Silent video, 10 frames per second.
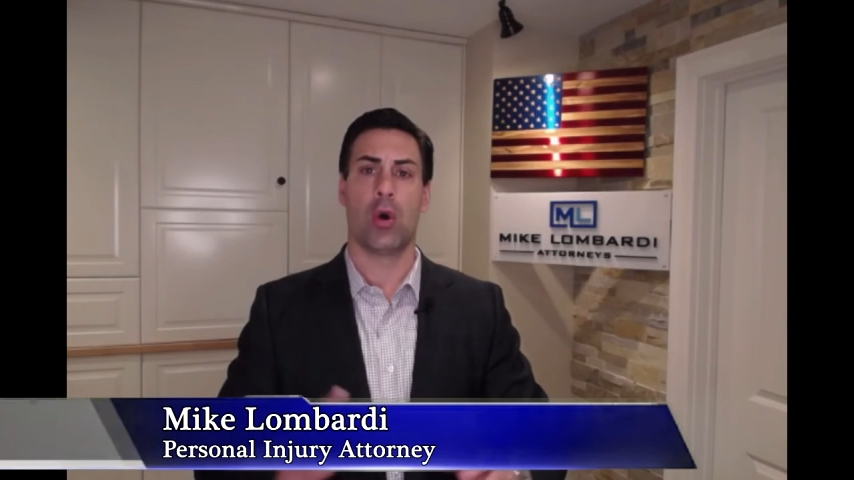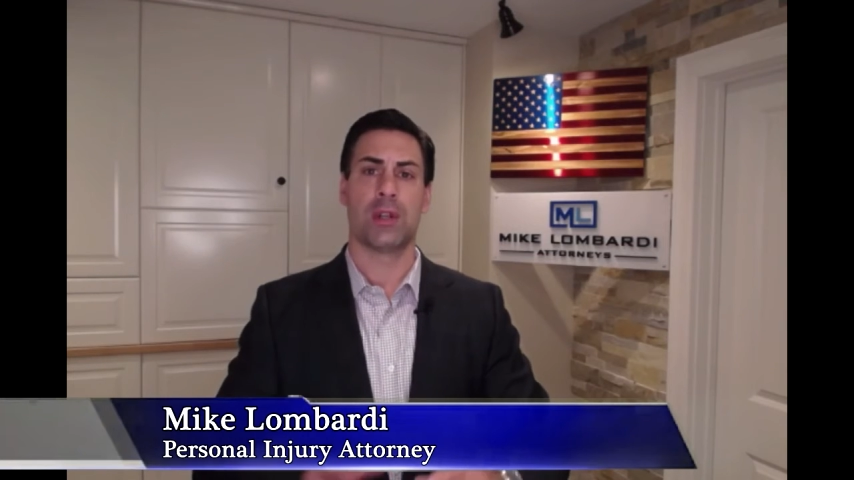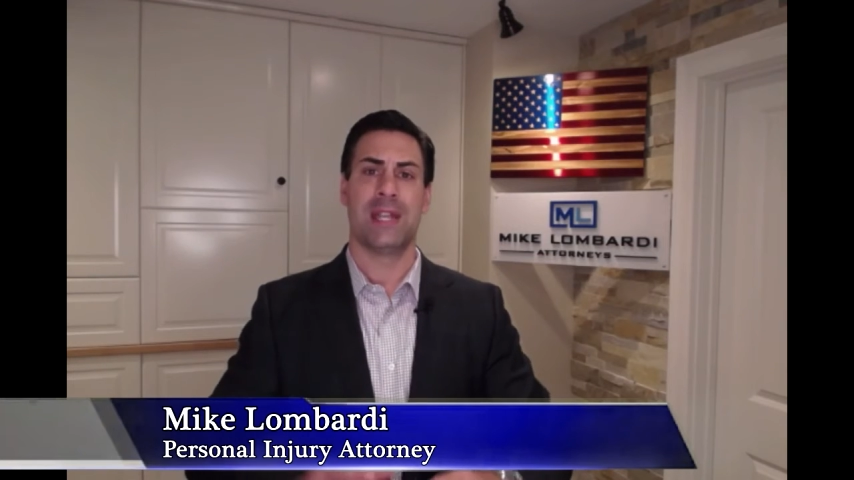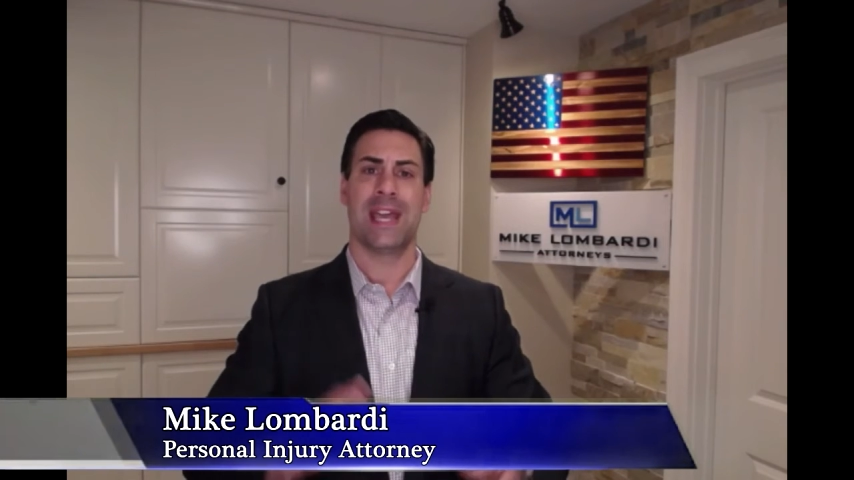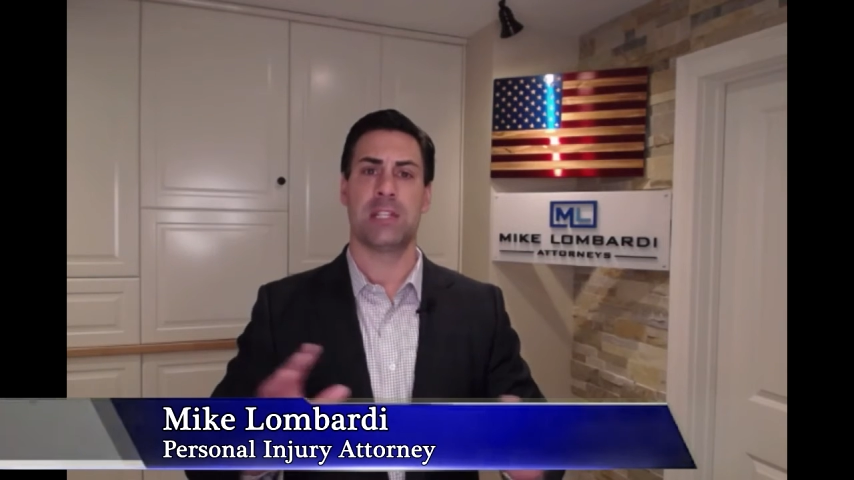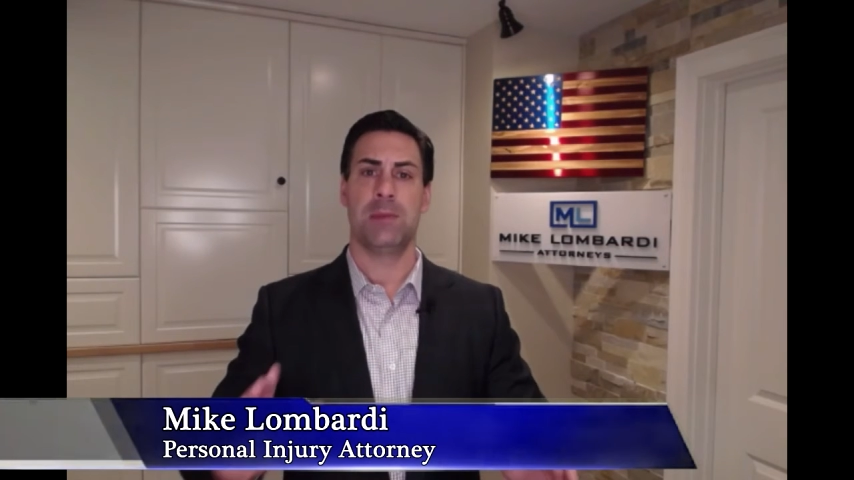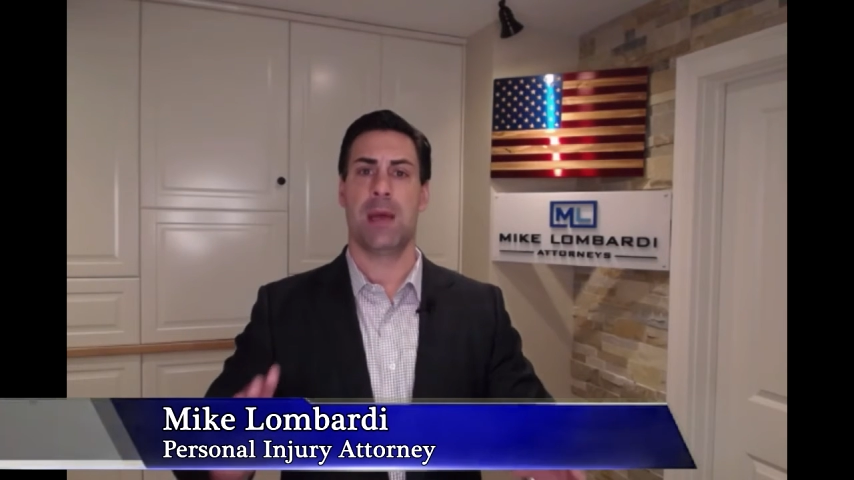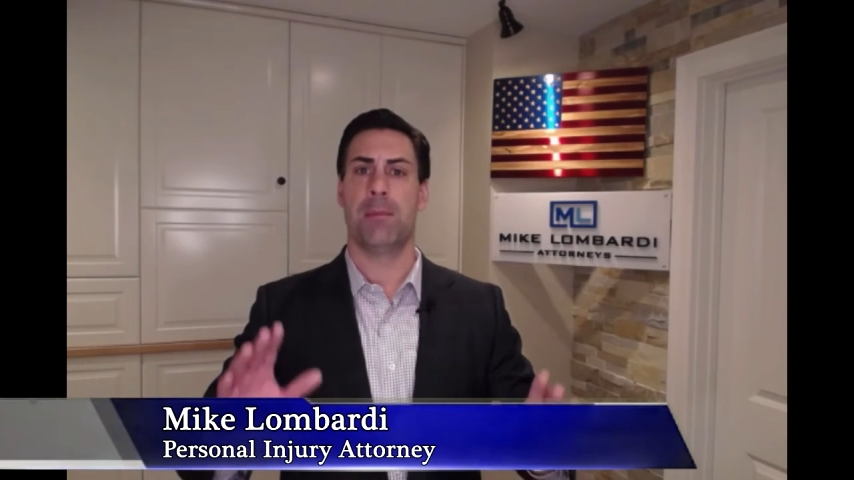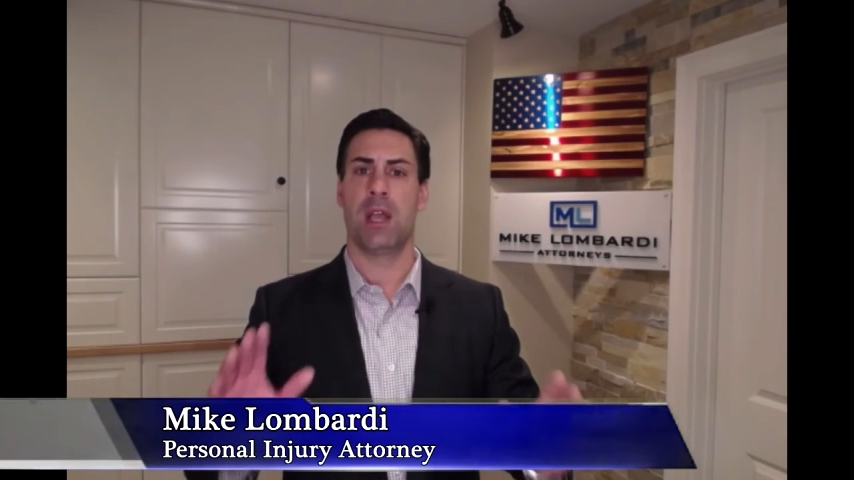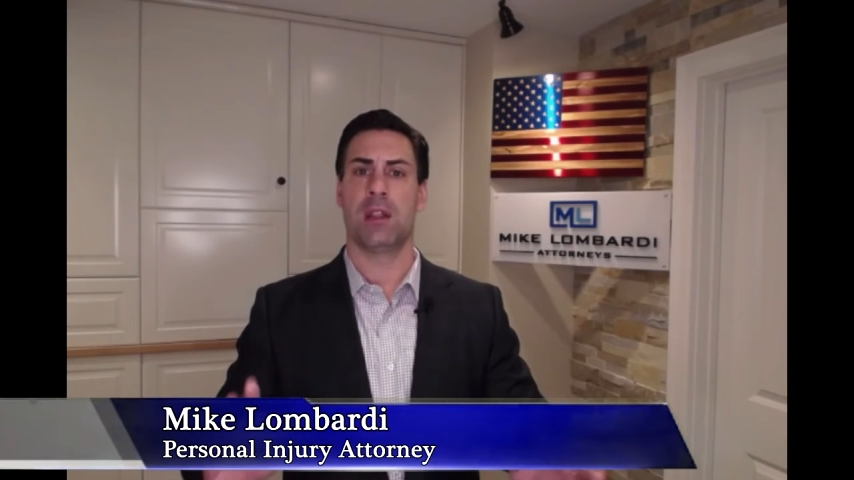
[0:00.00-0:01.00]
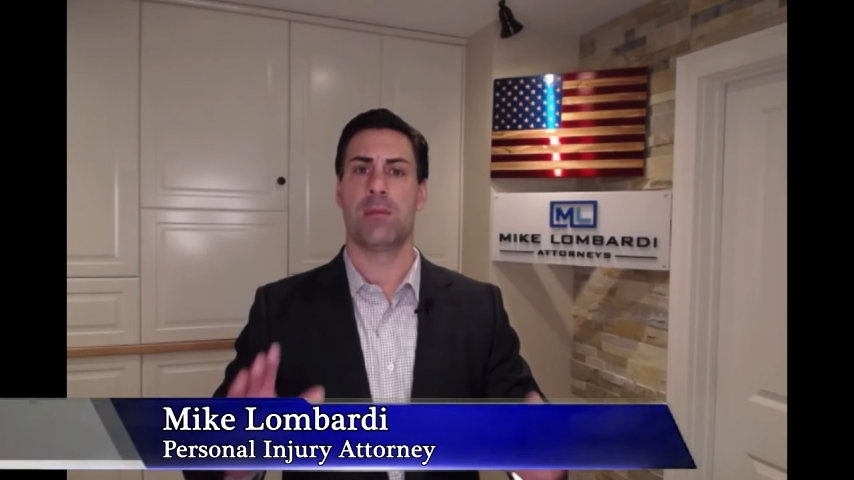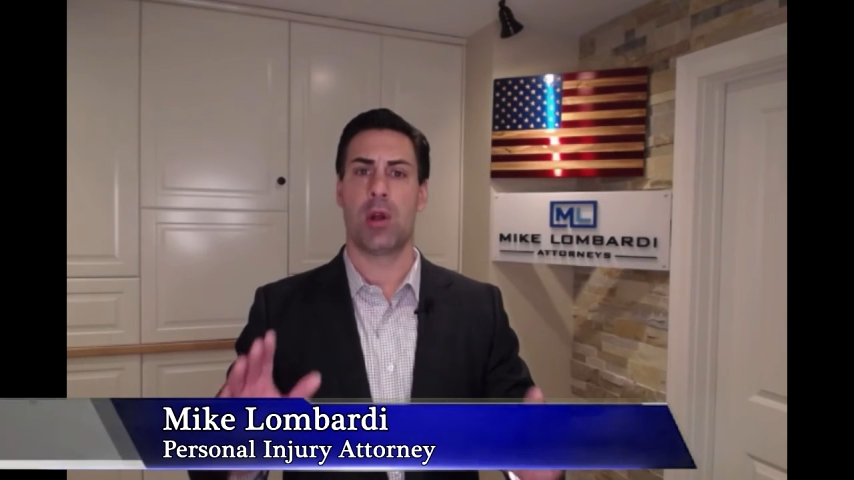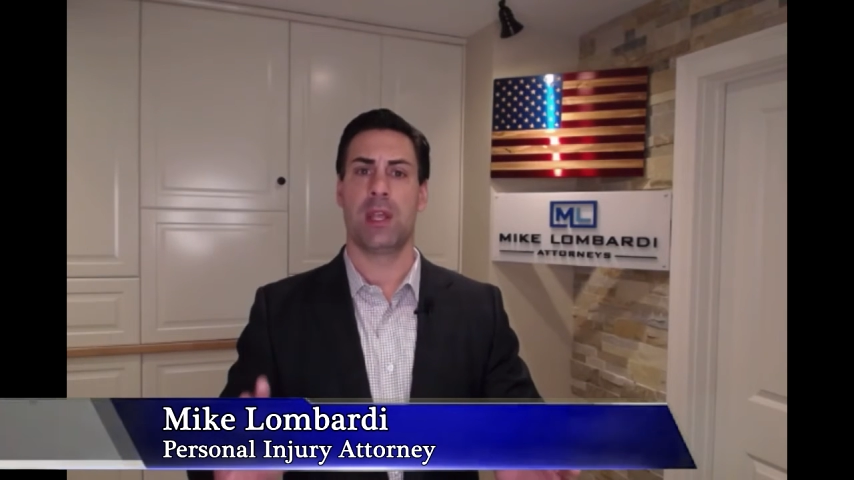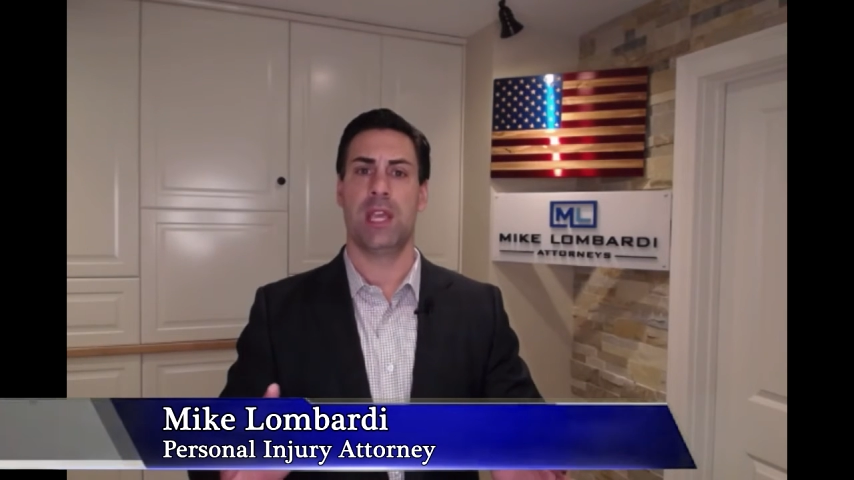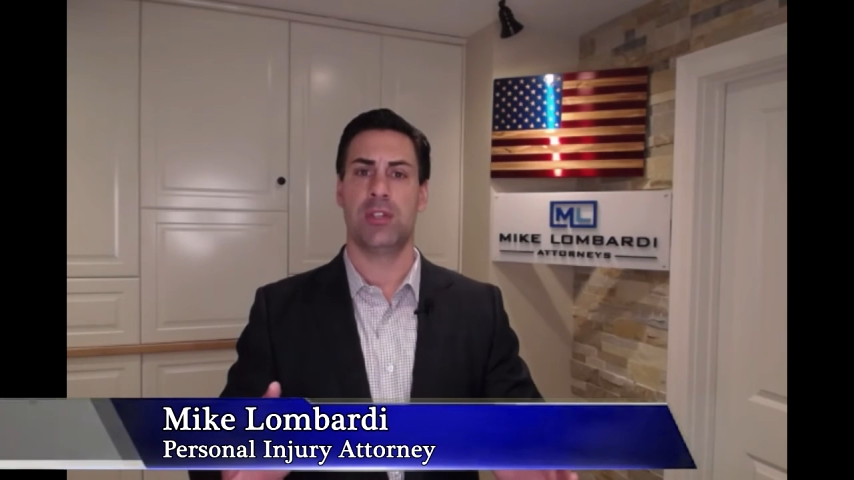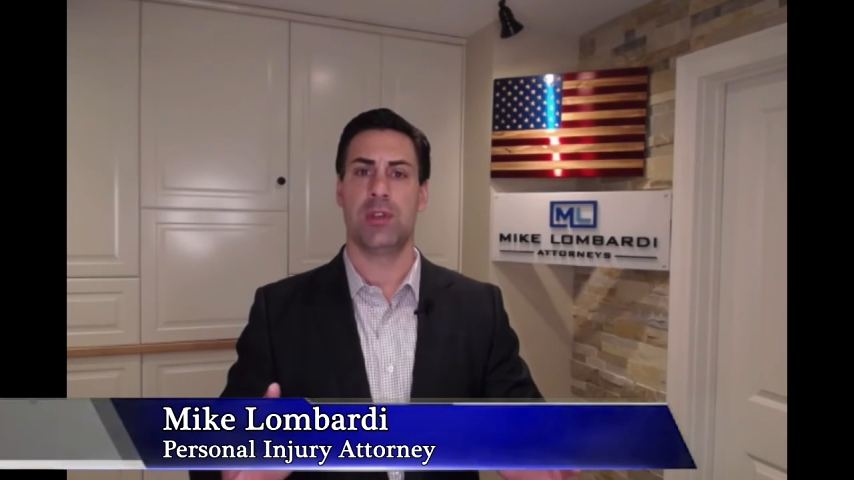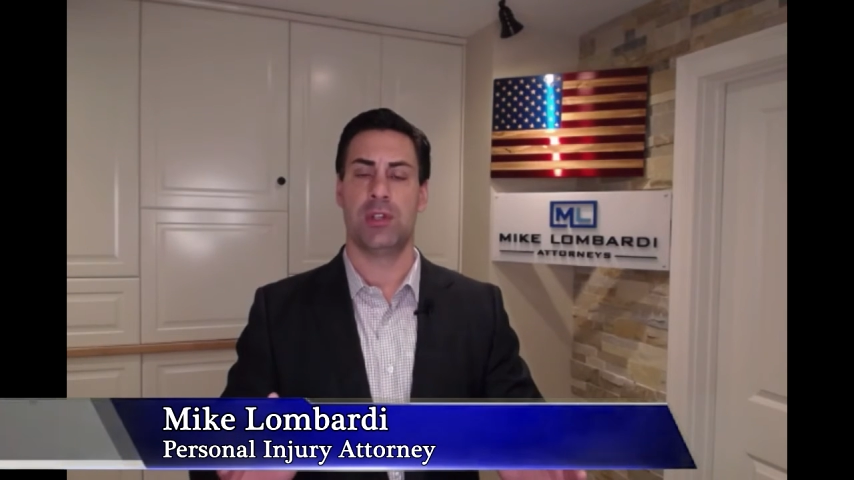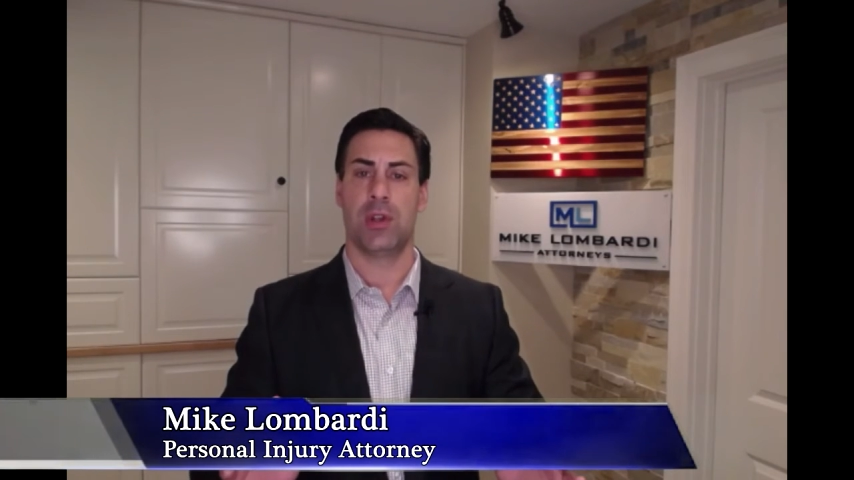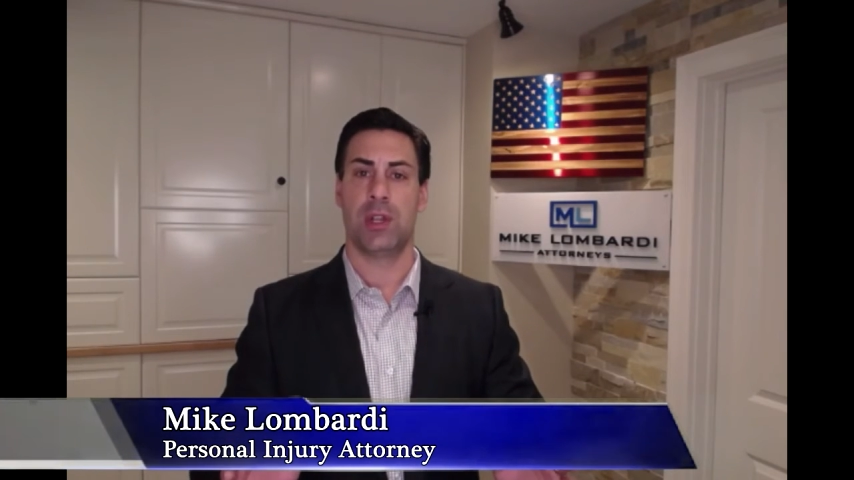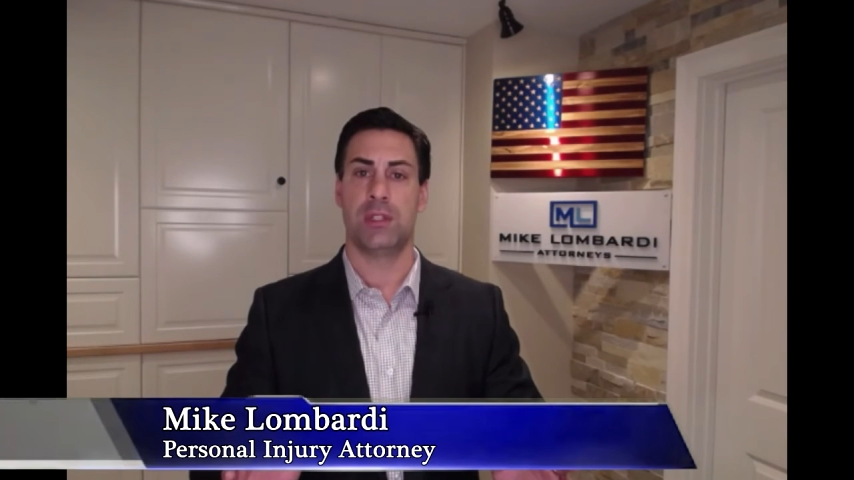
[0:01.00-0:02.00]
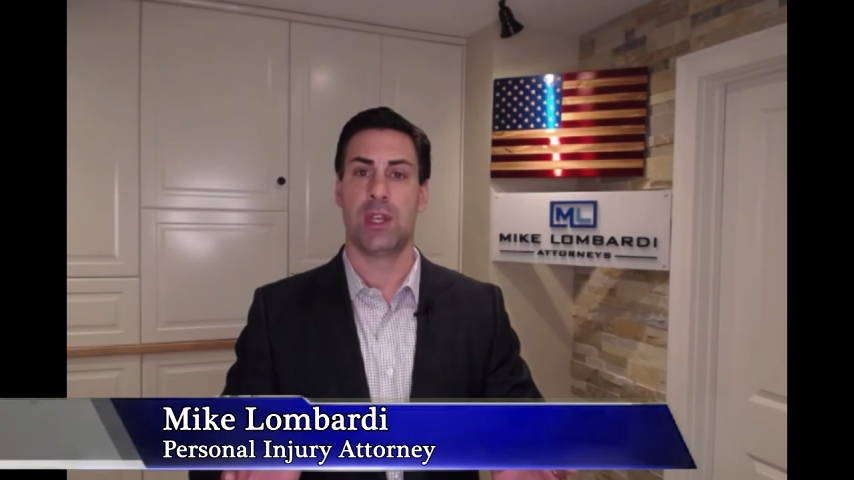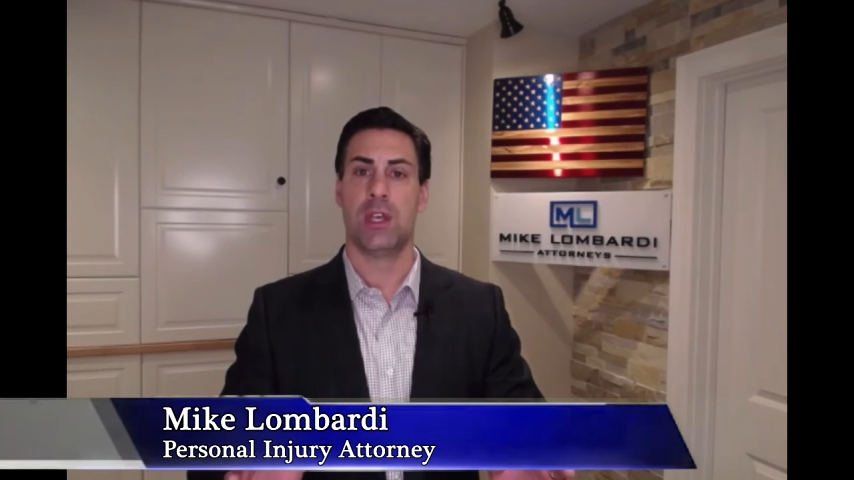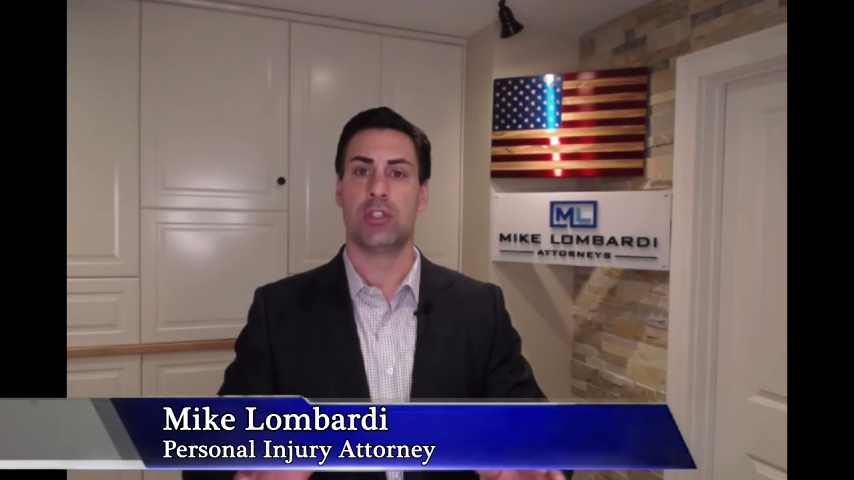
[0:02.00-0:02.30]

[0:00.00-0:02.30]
or text me at Mike Lombardi Injury Attorneys